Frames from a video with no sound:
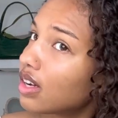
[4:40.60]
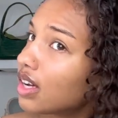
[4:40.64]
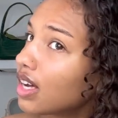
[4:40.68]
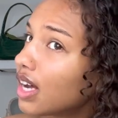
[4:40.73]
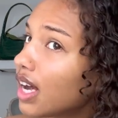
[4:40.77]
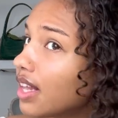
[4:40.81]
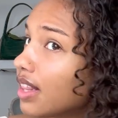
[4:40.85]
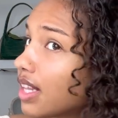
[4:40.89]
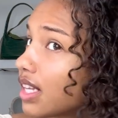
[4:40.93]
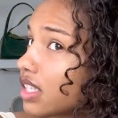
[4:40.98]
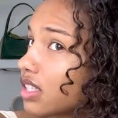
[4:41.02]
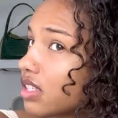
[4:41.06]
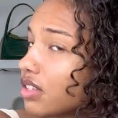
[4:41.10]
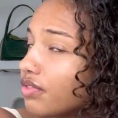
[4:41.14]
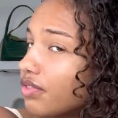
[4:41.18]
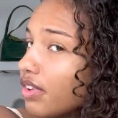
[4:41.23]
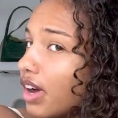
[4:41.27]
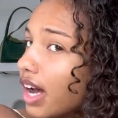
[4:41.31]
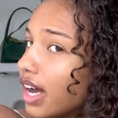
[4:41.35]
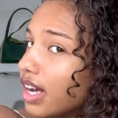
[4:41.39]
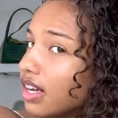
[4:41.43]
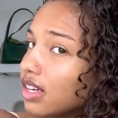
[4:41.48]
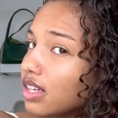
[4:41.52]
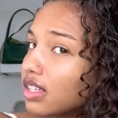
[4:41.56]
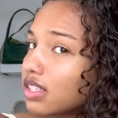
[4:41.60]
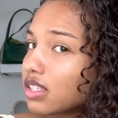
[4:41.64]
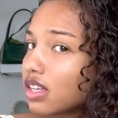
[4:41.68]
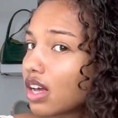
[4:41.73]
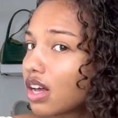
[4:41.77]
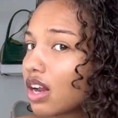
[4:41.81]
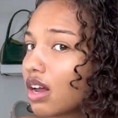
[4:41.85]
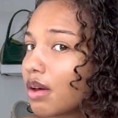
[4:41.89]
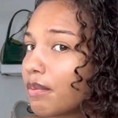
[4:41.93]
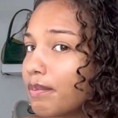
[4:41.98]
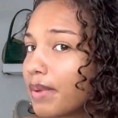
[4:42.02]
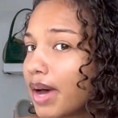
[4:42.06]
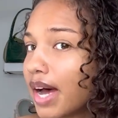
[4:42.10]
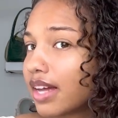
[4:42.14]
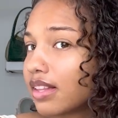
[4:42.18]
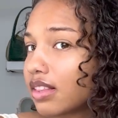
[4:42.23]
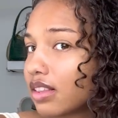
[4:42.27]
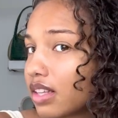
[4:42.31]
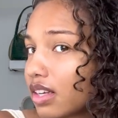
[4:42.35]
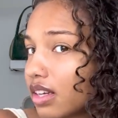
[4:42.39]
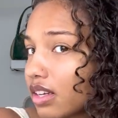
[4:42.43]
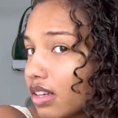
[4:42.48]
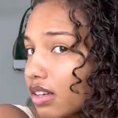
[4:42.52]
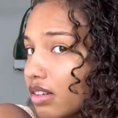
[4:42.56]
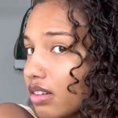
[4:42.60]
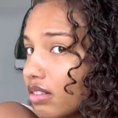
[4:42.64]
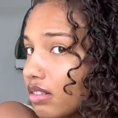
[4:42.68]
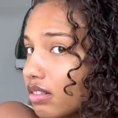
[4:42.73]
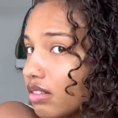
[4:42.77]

And that's fine, it's not a bad thing.